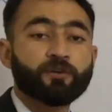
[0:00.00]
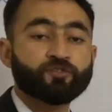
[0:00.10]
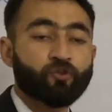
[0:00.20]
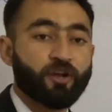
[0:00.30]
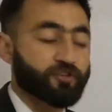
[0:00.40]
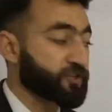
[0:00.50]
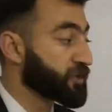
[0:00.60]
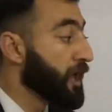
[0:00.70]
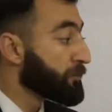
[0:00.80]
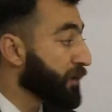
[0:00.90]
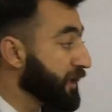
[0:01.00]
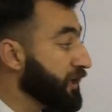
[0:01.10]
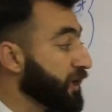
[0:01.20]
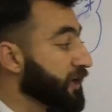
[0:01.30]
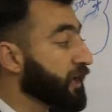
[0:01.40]
structures.
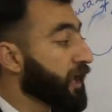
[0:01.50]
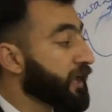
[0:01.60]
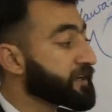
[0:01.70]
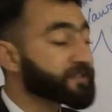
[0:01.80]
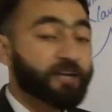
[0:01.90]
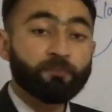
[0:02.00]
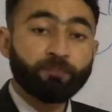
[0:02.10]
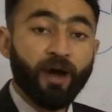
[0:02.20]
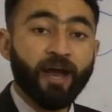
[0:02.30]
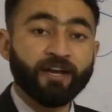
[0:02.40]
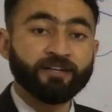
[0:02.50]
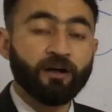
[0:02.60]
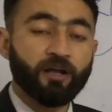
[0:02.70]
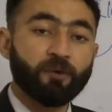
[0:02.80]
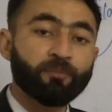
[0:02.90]
But here it is
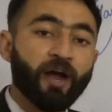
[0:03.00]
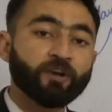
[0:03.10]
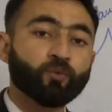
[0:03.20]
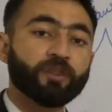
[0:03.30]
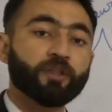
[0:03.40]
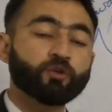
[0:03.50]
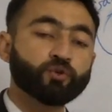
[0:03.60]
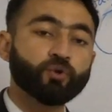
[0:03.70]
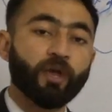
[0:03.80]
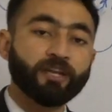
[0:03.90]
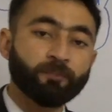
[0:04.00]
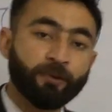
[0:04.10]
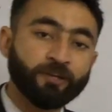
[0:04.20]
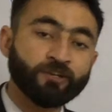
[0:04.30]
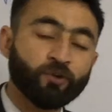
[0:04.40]
combined with two
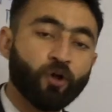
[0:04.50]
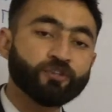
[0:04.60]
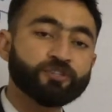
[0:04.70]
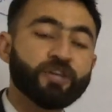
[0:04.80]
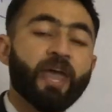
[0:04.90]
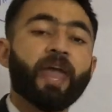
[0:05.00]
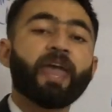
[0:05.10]
independent clauses